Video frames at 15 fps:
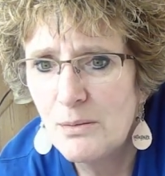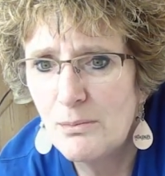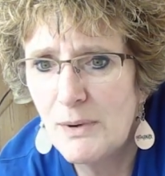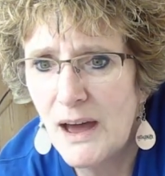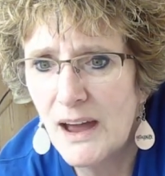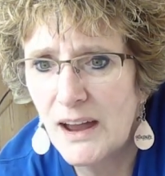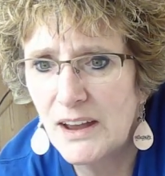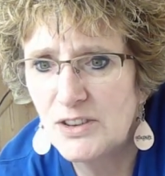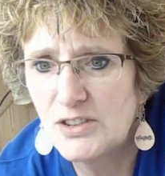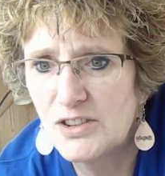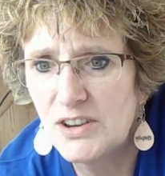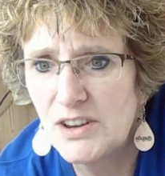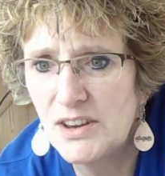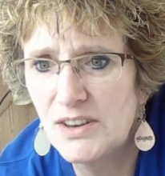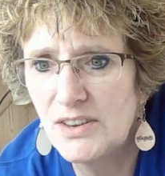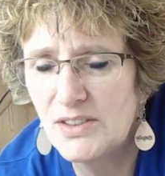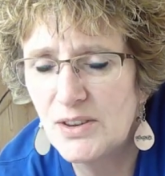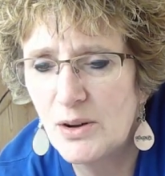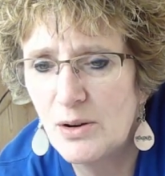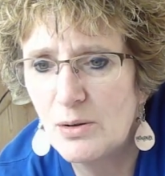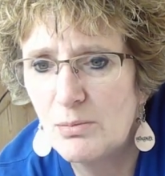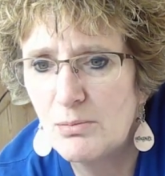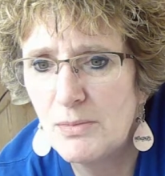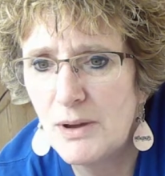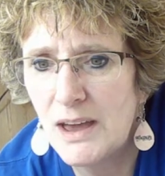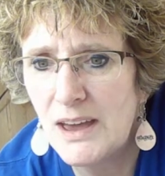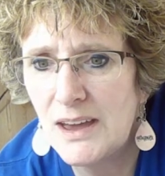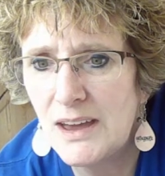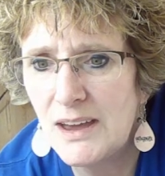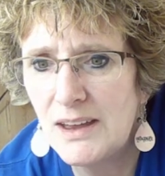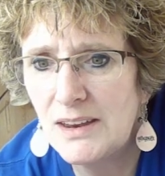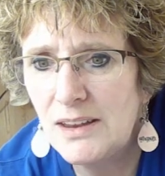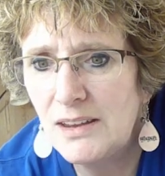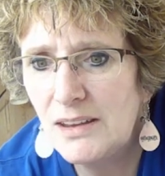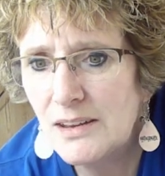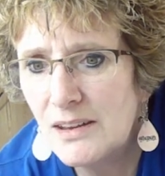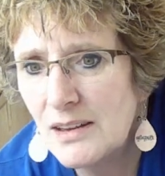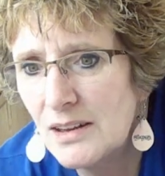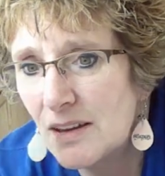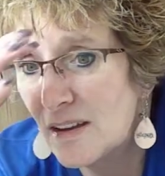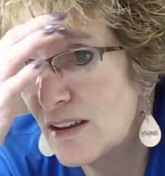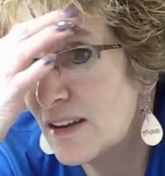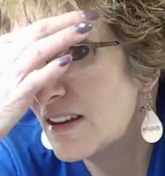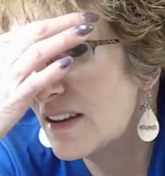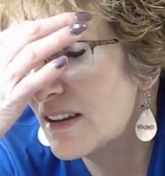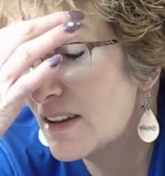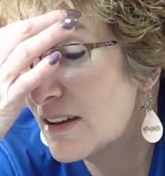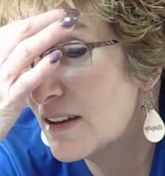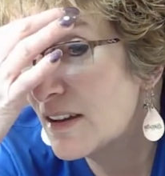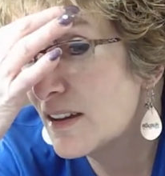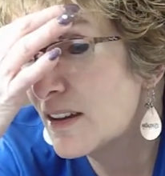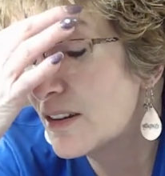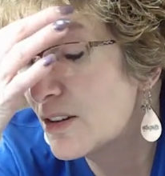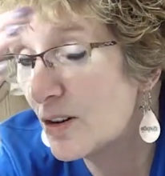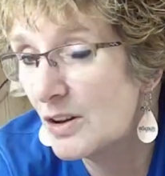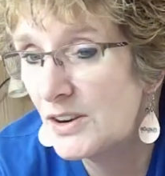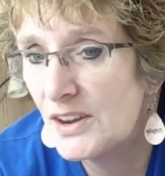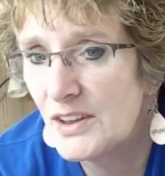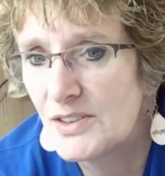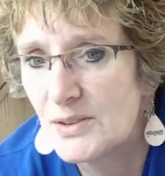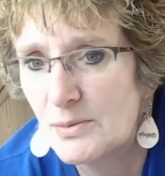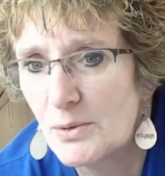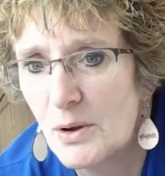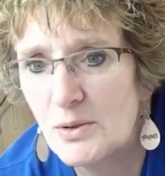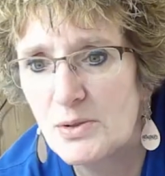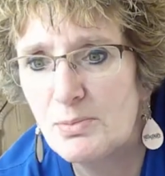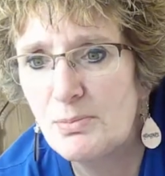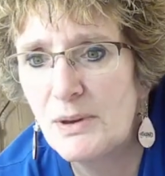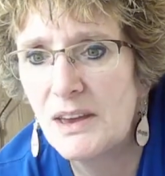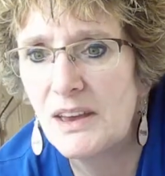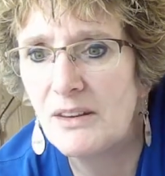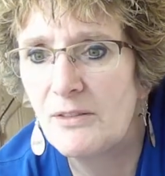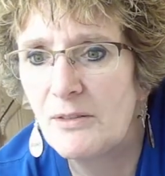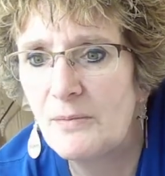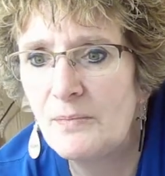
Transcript: Mac and cheese, homemade. Goodness, roast beef.